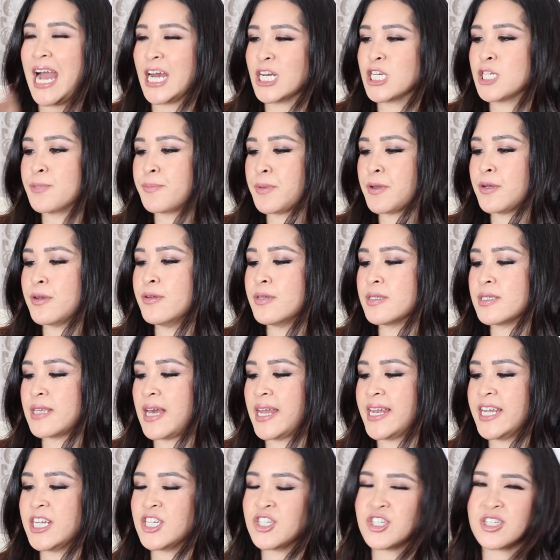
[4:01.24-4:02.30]
Ash boots
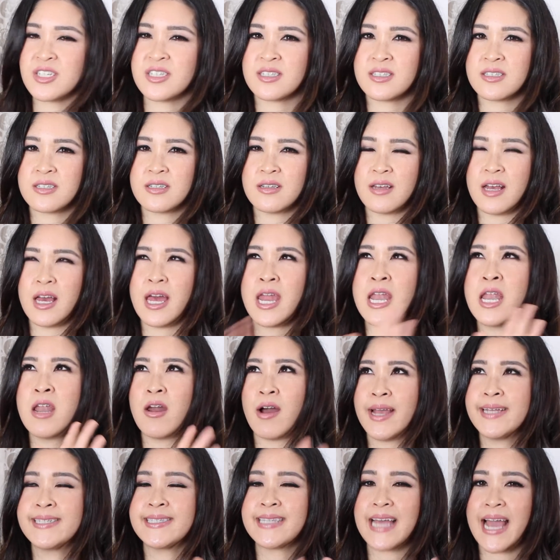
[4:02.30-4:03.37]
and it's just a
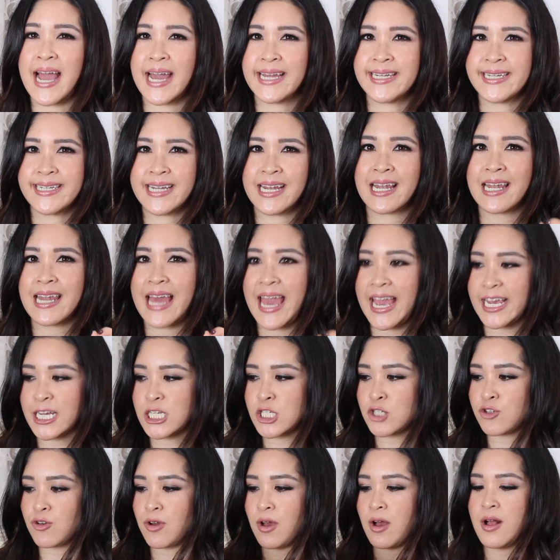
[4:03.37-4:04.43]
nice added little
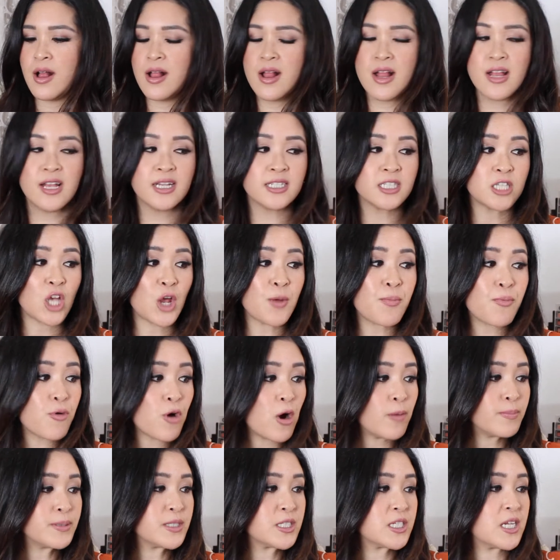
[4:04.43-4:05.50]
extra. So
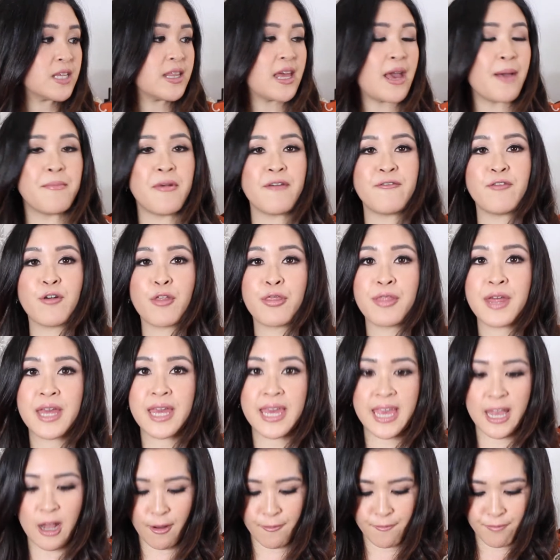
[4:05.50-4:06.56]
props to them for
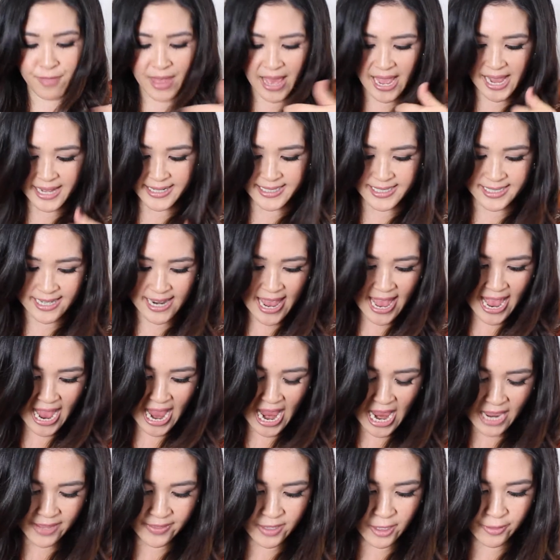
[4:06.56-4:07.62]
thinking of that.
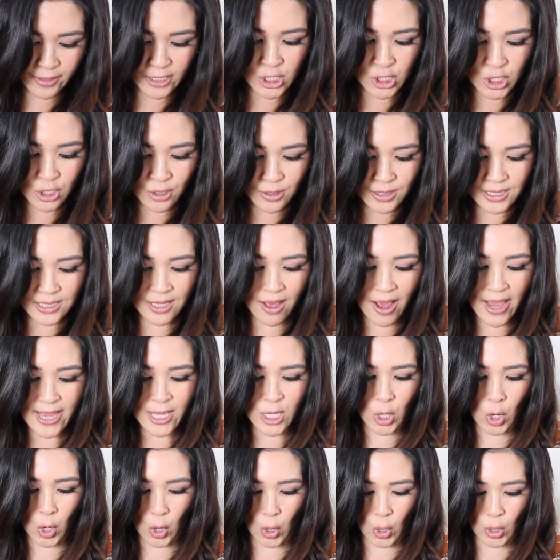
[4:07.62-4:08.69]
And the shoes that I
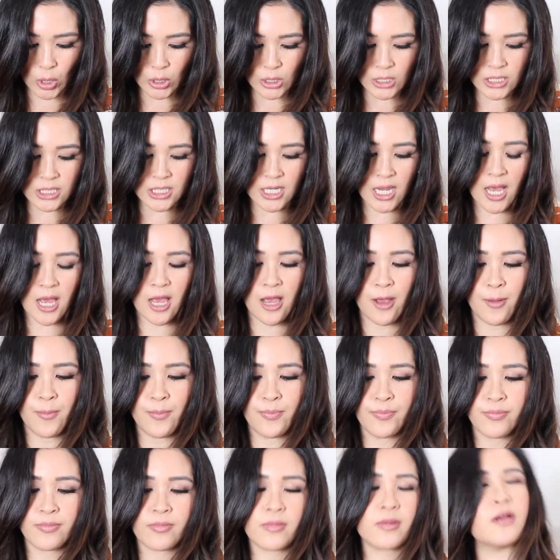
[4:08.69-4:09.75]
got,
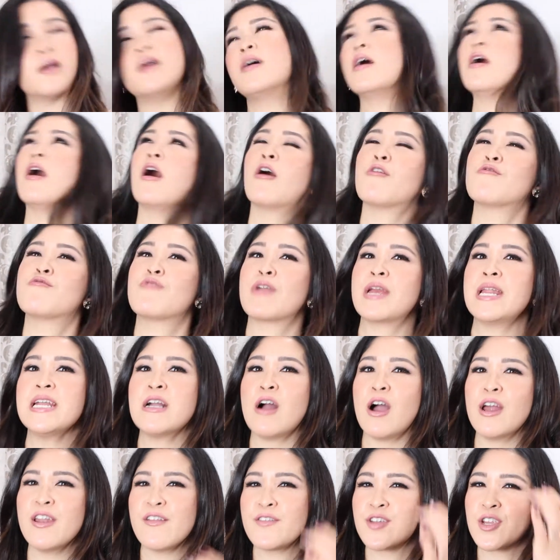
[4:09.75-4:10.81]
um, are really
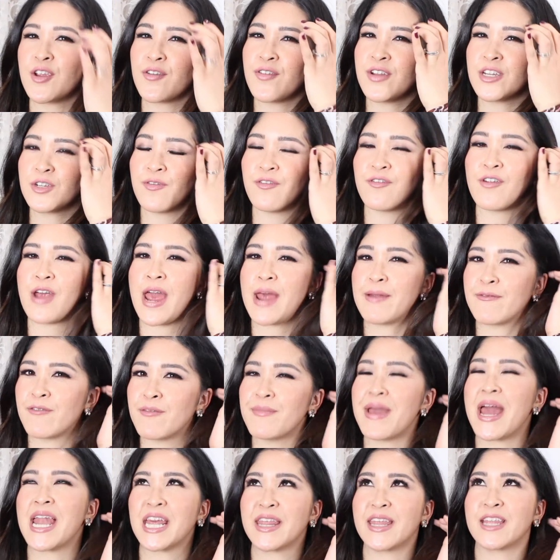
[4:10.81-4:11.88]
kind of different
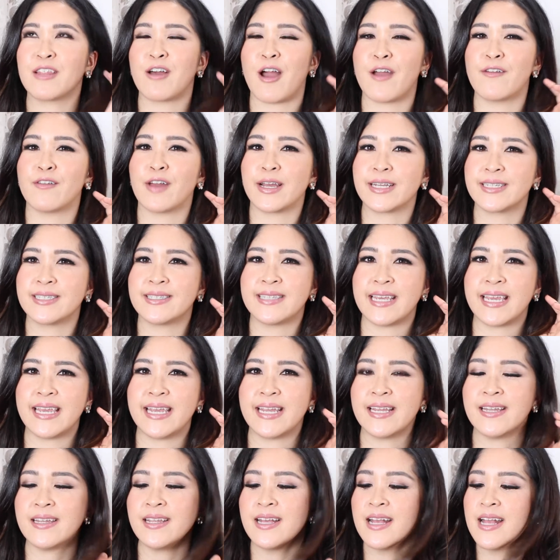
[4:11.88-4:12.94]
from anything that I've like
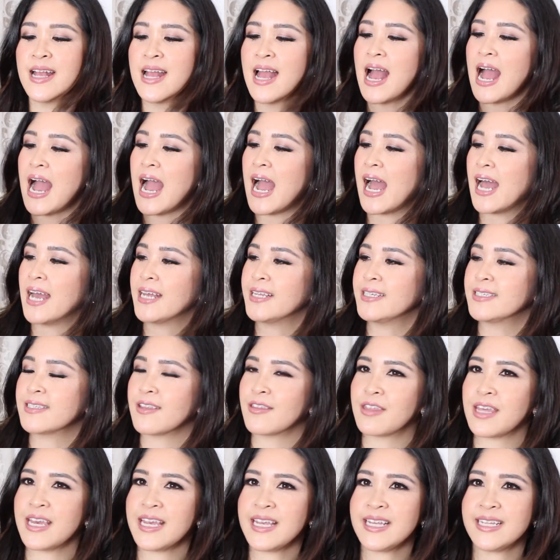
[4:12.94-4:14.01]
seen. And
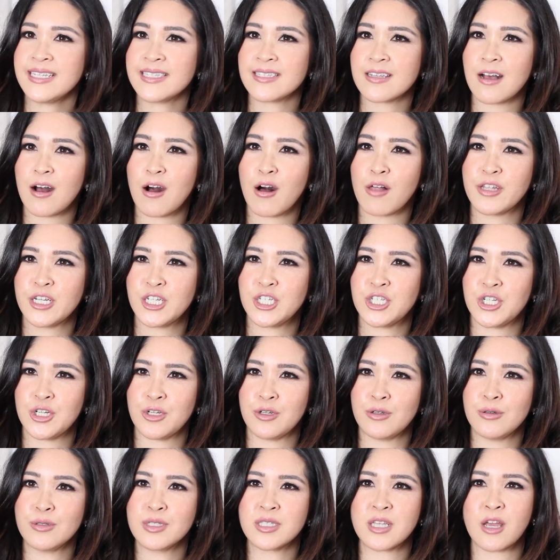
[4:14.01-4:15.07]
these are the shoes.